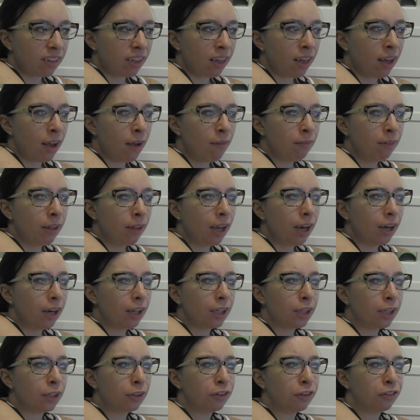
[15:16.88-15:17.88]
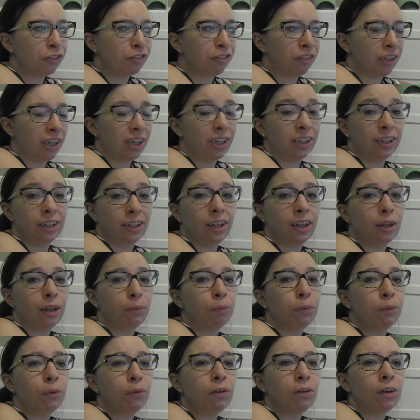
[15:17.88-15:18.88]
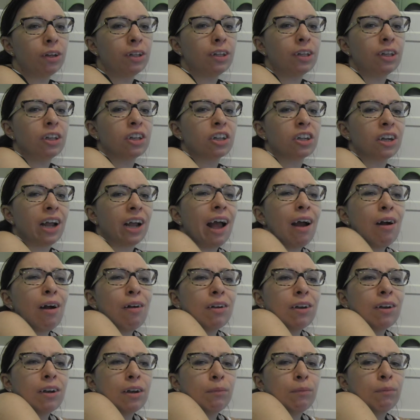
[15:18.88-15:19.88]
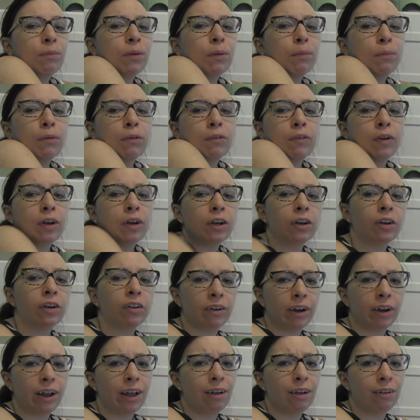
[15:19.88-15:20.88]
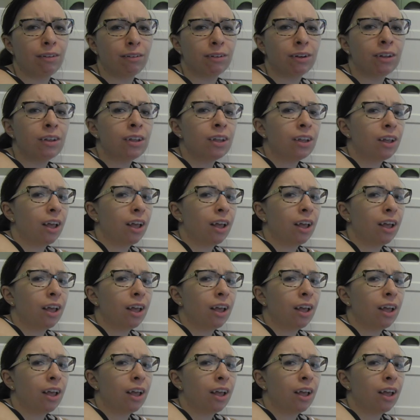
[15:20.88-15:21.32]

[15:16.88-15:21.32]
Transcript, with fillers: I'm not a huge fan of the other pool because it's crowded and people are running around.